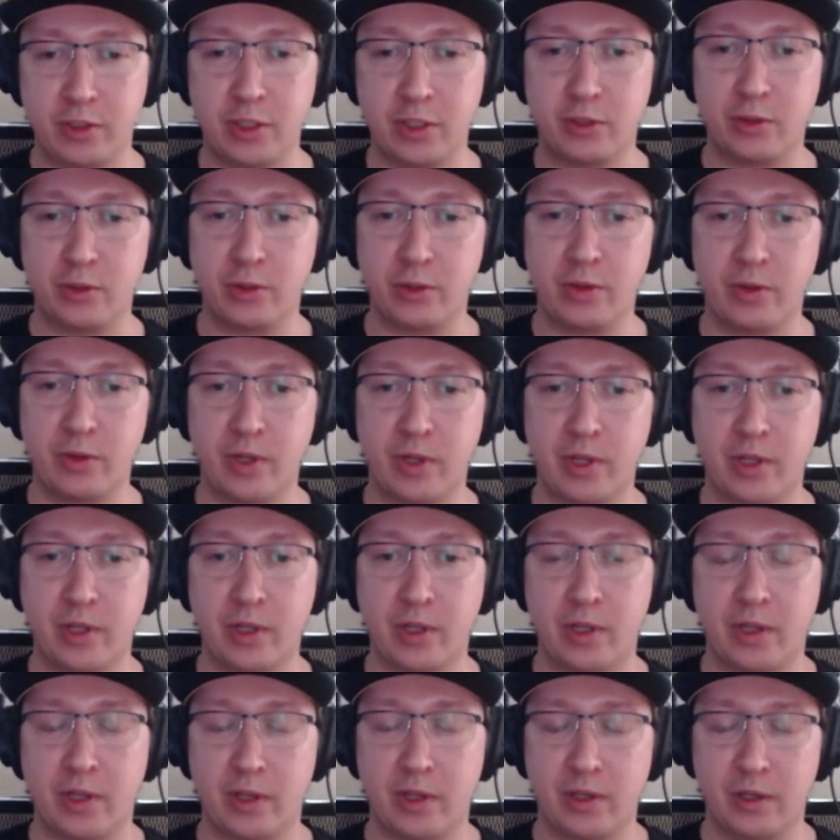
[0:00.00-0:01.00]
need to
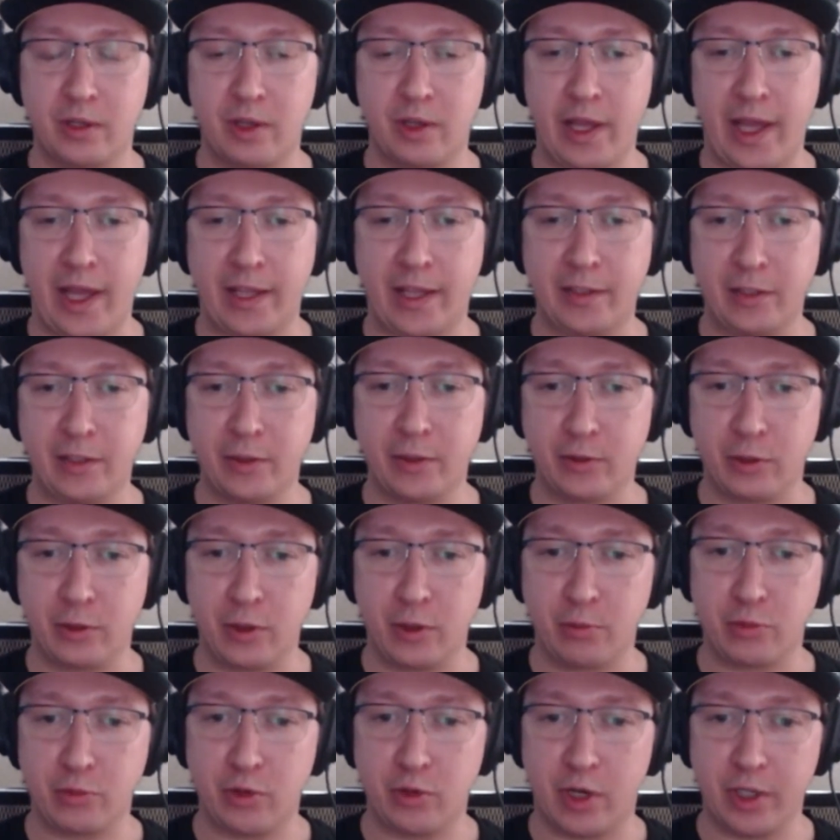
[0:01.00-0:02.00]
add into
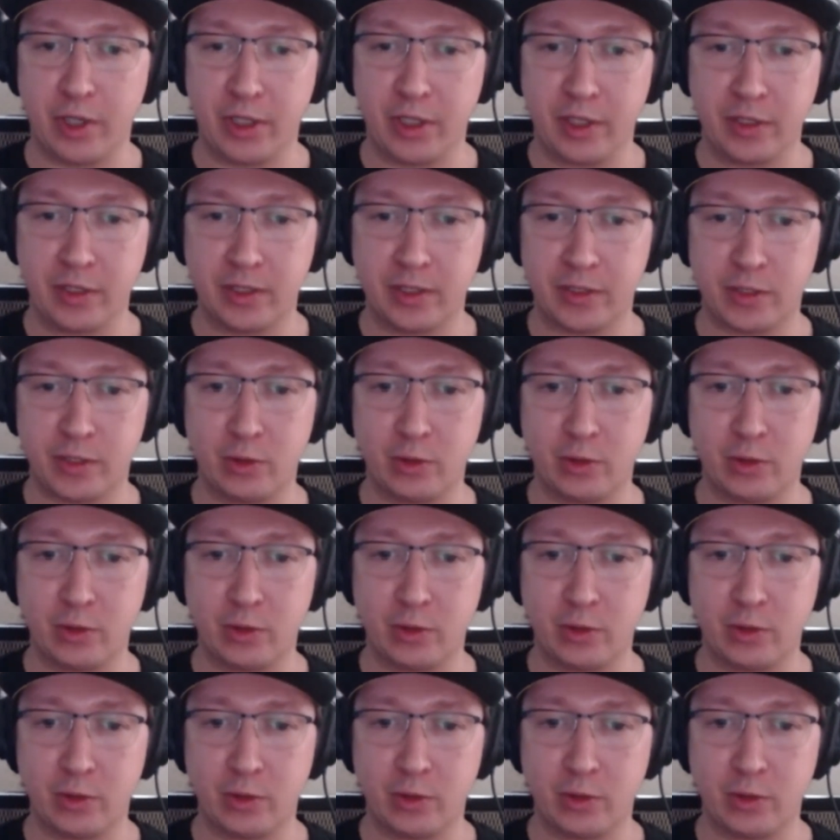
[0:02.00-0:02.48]
your product.